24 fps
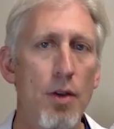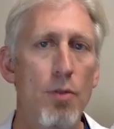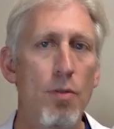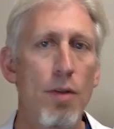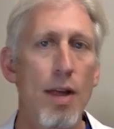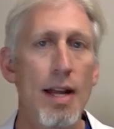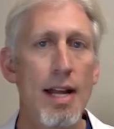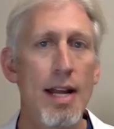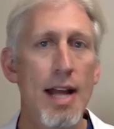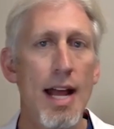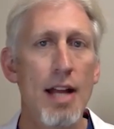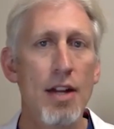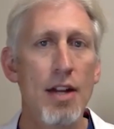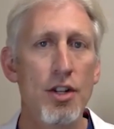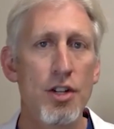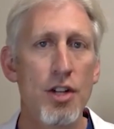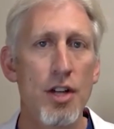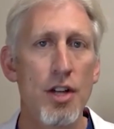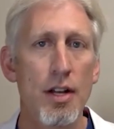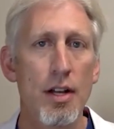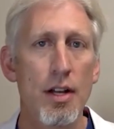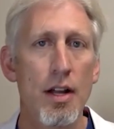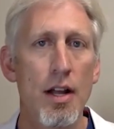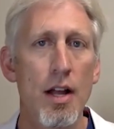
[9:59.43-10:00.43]

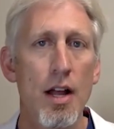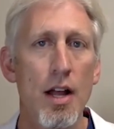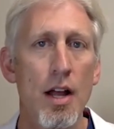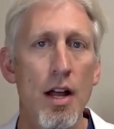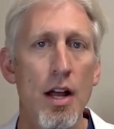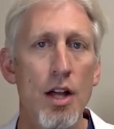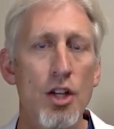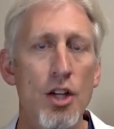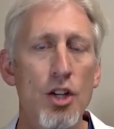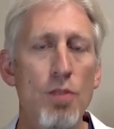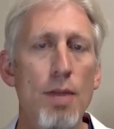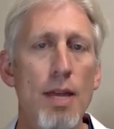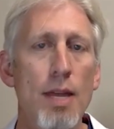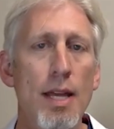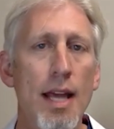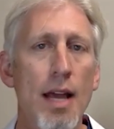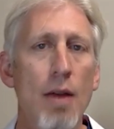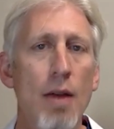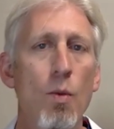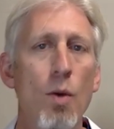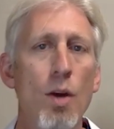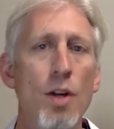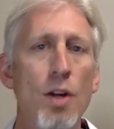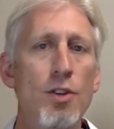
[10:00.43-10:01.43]
radiation, you may
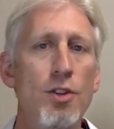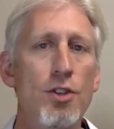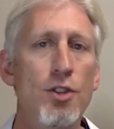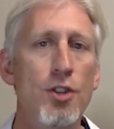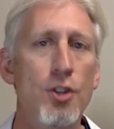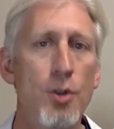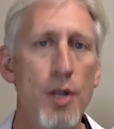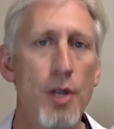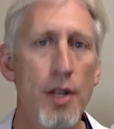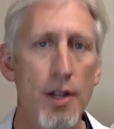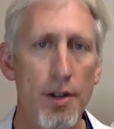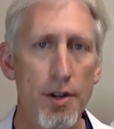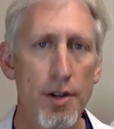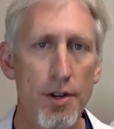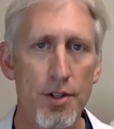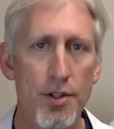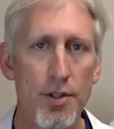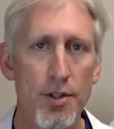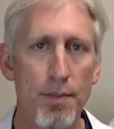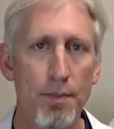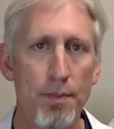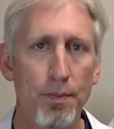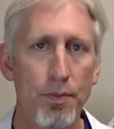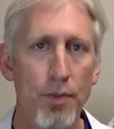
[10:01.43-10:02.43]
get one to two years.